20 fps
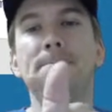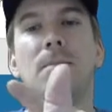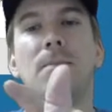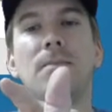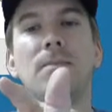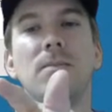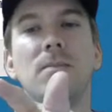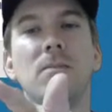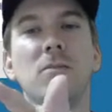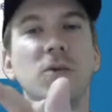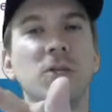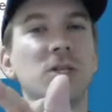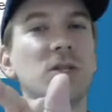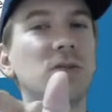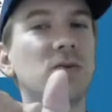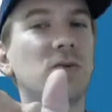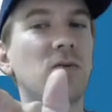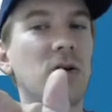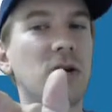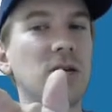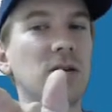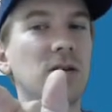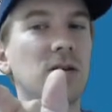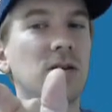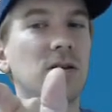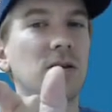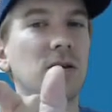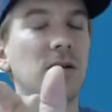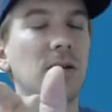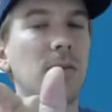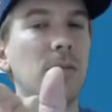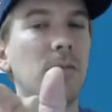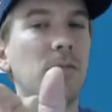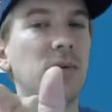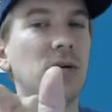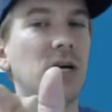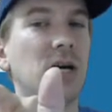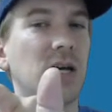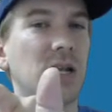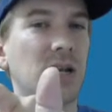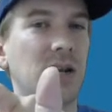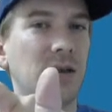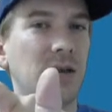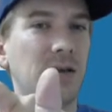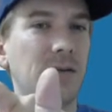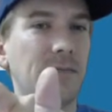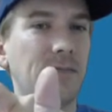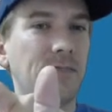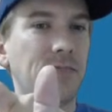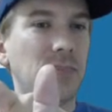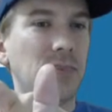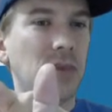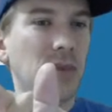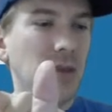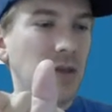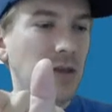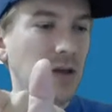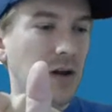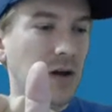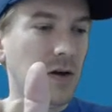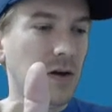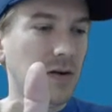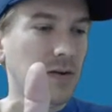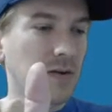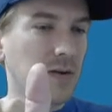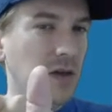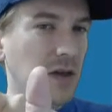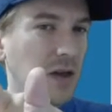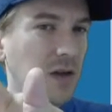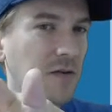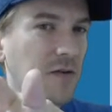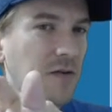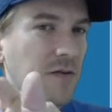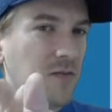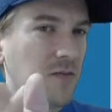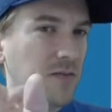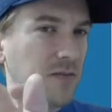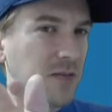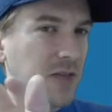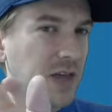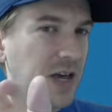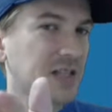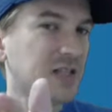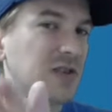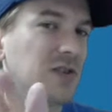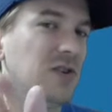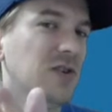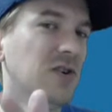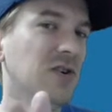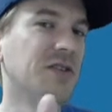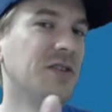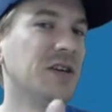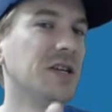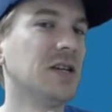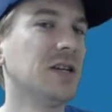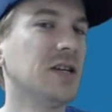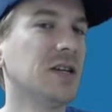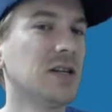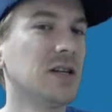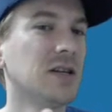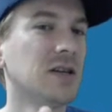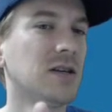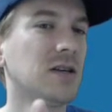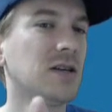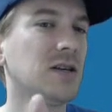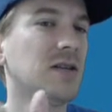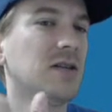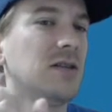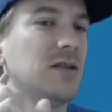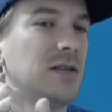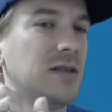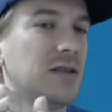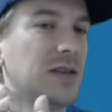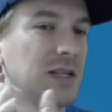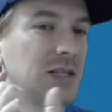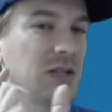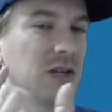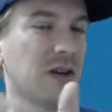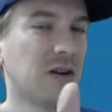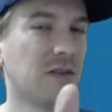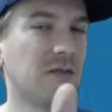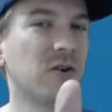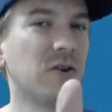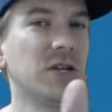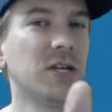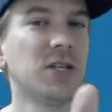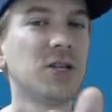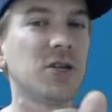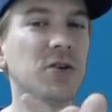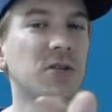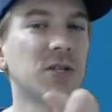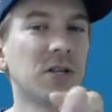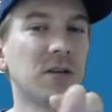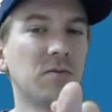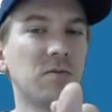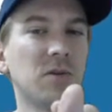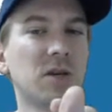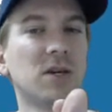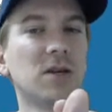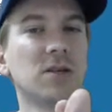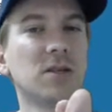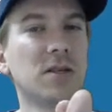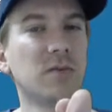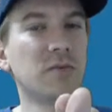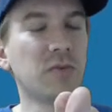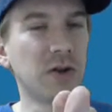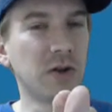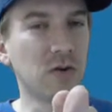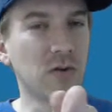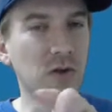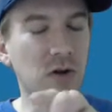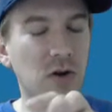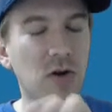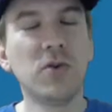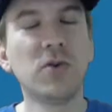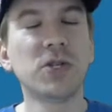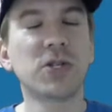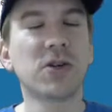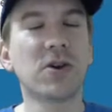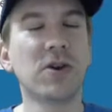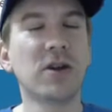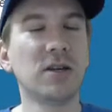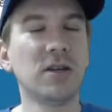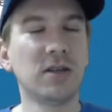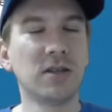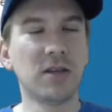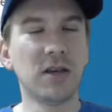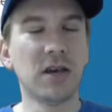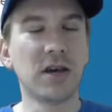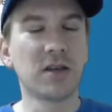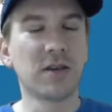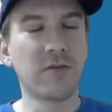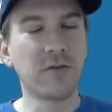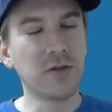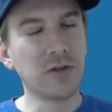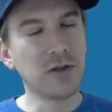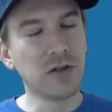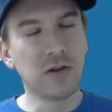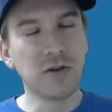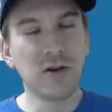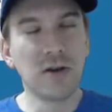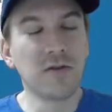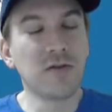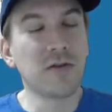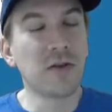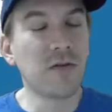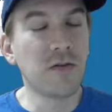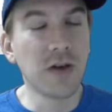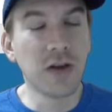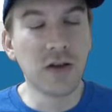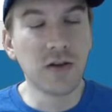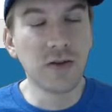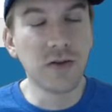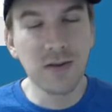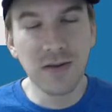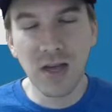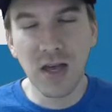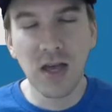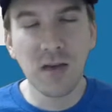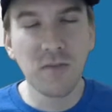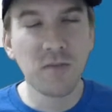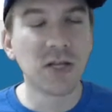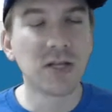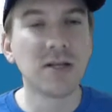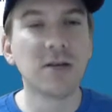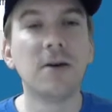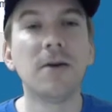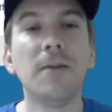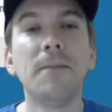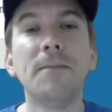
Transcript: Which is great, but, if that's all they did, that's not very interesting, because the player would always try to hit the active reload, and if they failed, big deal.